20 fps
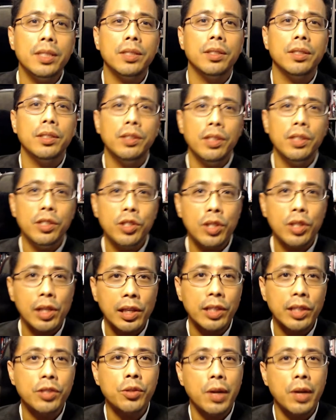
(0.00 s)
to
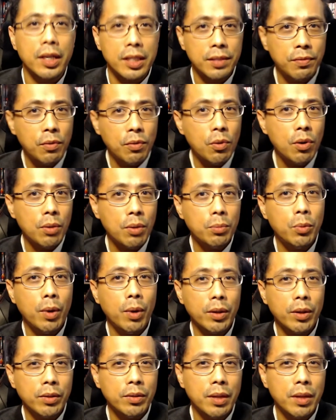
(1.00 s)
digitally transform
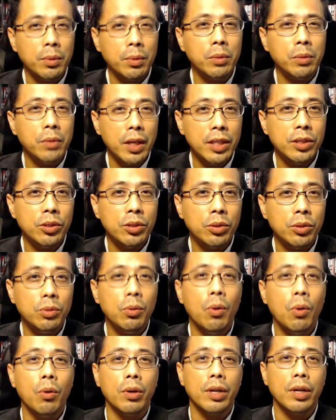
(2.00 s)
whether they were ready to
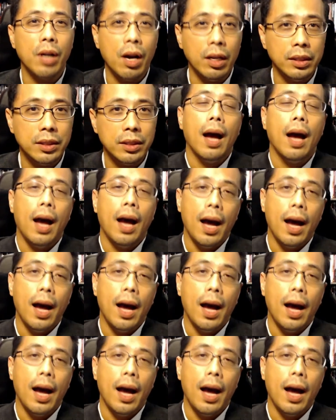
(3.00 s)
or not.